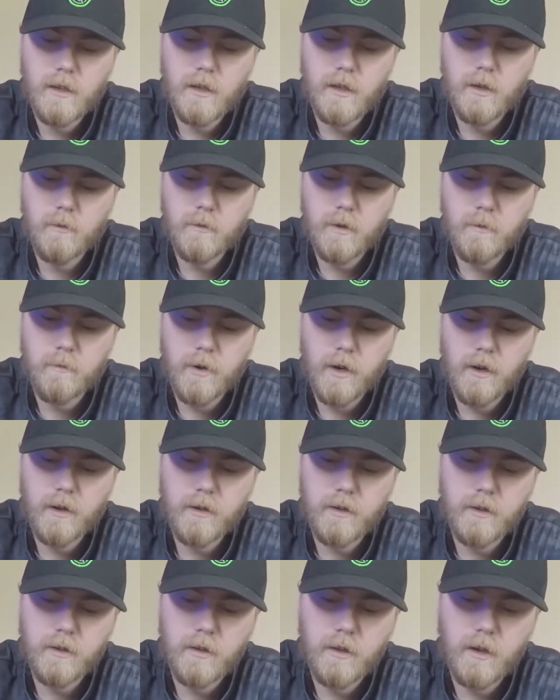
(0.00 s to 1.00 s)

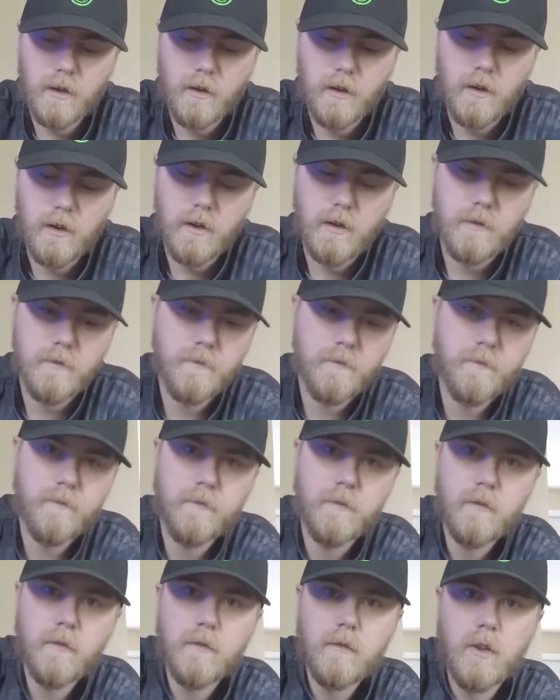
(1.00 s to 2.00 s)
compared to their
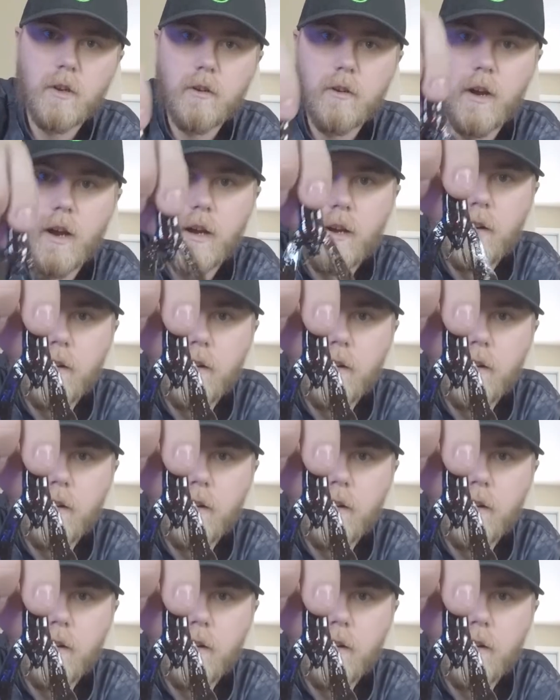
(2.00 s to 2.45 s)
Kraken